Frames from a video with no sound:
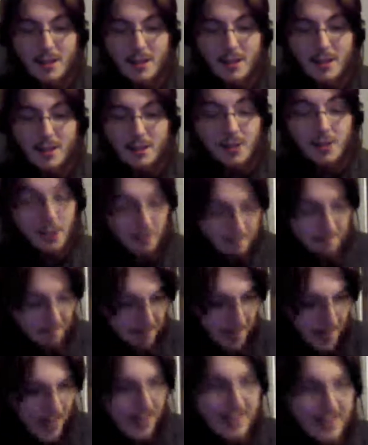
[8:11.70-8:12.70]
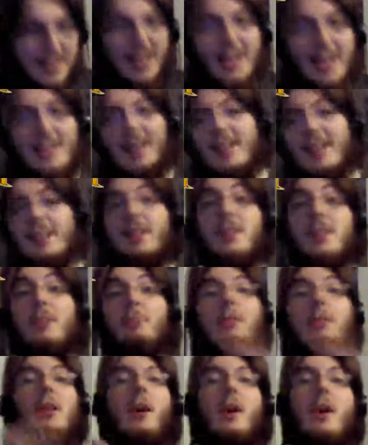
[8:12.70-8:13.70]
So, to that end, the
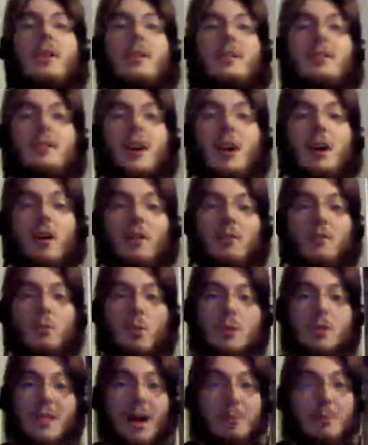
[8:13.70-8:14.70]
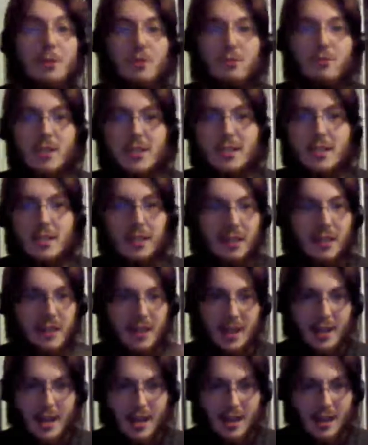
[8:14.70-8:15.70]
plot of what's happened
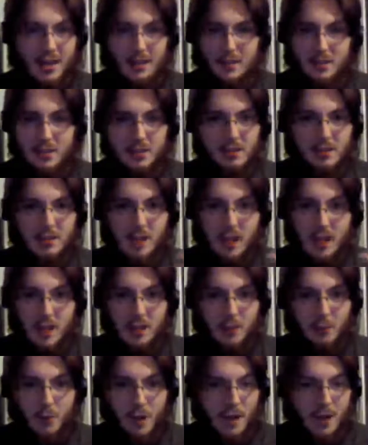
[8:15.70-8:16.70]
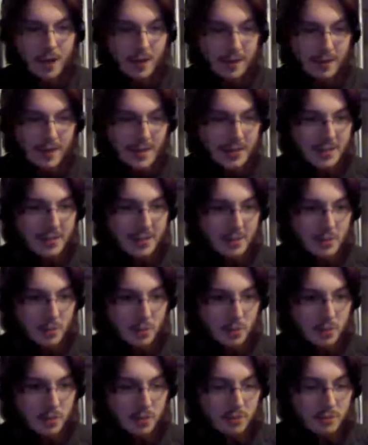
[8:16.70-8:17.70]
recently and why that's
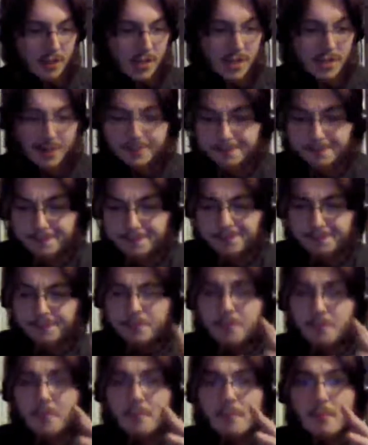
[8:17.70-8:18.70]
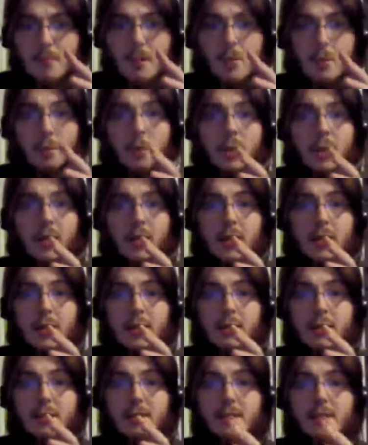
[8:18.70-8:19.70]
important to relate.
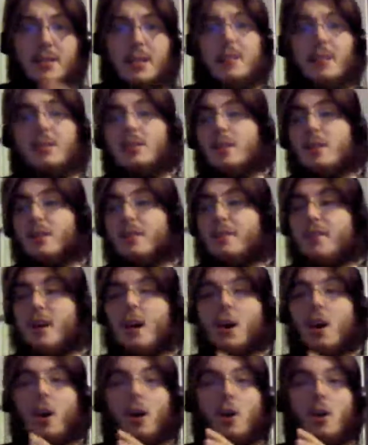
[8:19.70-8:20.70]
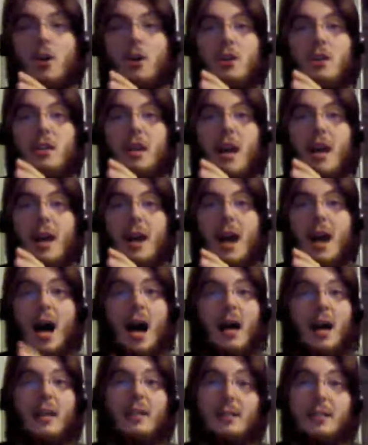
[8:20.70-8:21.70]
We started off on an
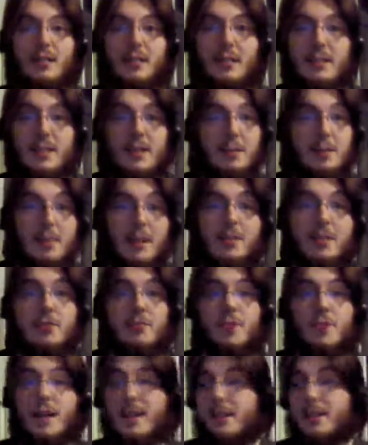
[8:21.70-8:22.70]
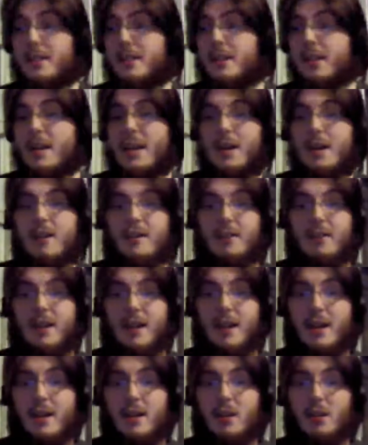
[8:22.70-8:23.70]
island in the Mediterranean.
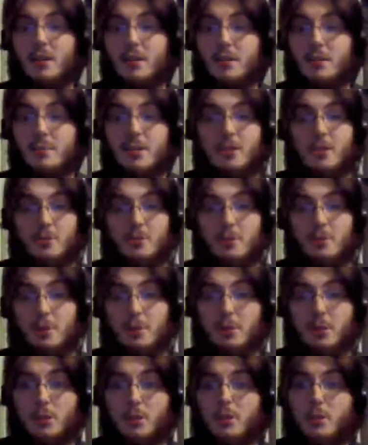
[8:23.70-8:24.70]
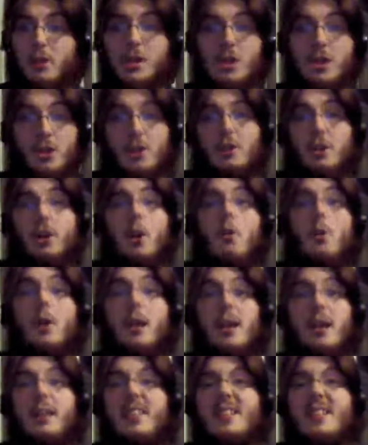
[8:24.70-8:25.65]
They got the mission from Dumbledore. You've got to go here.